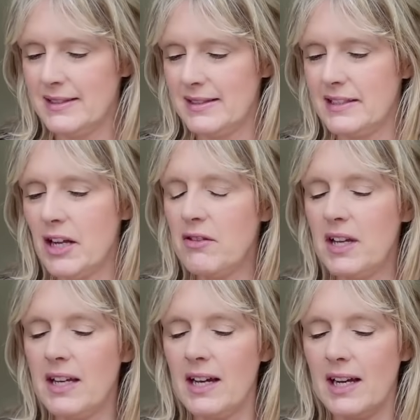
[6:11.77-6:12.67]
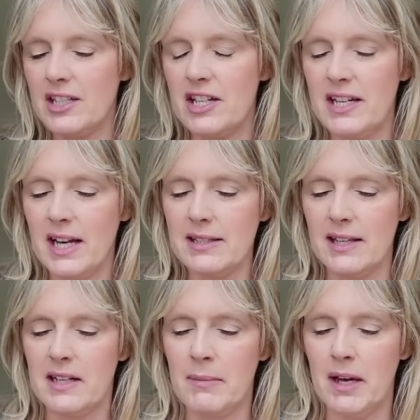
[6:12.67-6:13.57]
I don't think it actually gets
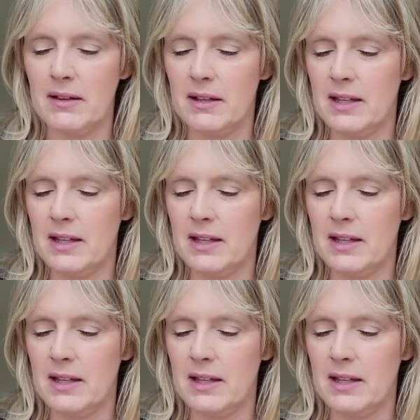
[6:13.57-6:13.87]
any better than